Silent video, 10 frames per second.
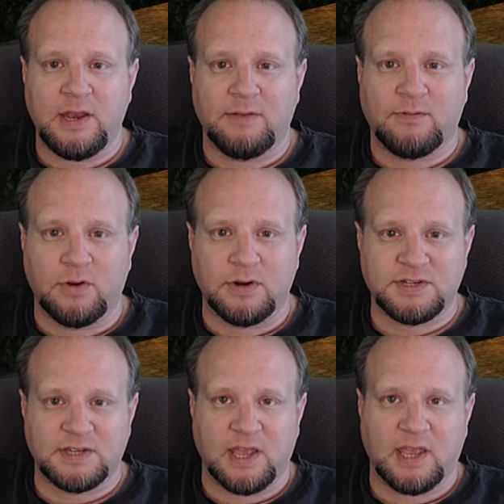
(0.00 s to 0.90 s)
Of
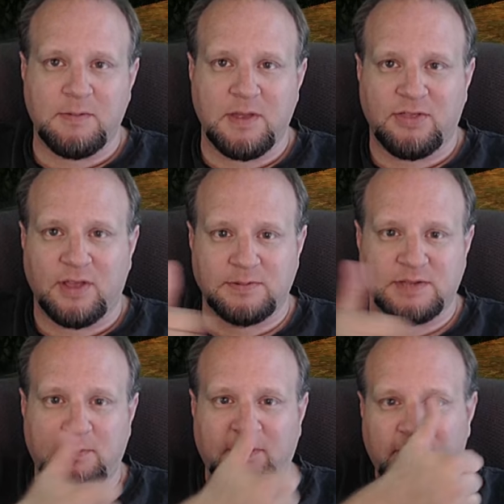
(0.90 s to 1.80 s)
course, give me a thumbs
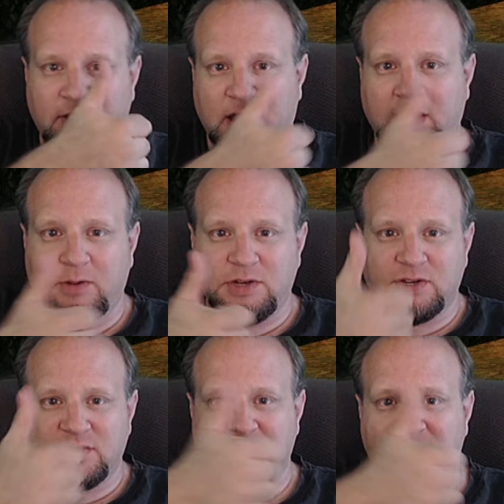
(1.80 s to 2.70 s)
up if you like what you're
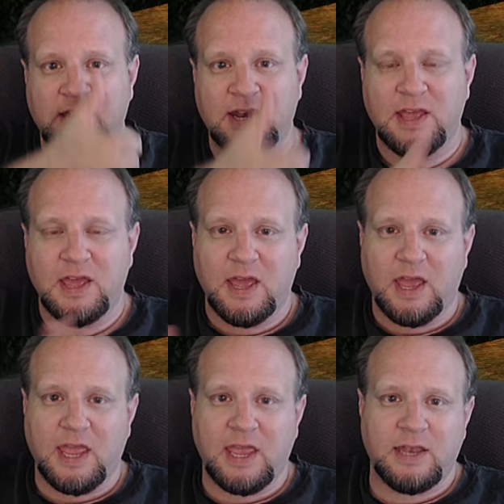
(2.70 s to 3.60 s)
seeing,
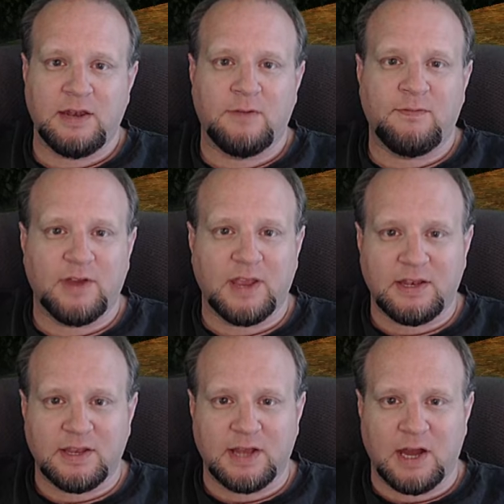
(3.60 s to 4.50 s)
and don't forget
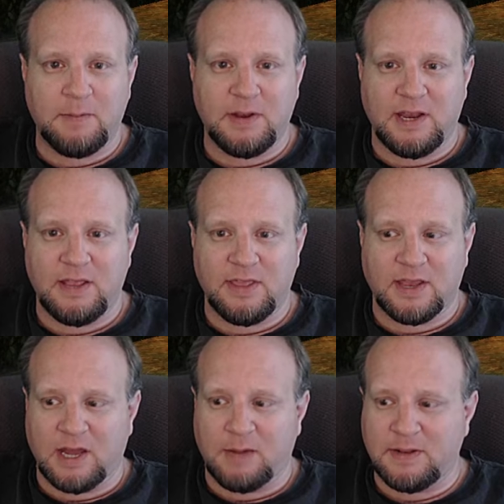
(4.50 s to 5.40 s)
to comment in the
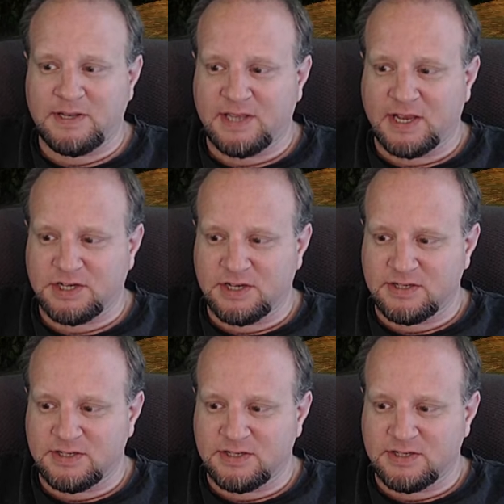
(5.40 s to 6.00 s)
comment section.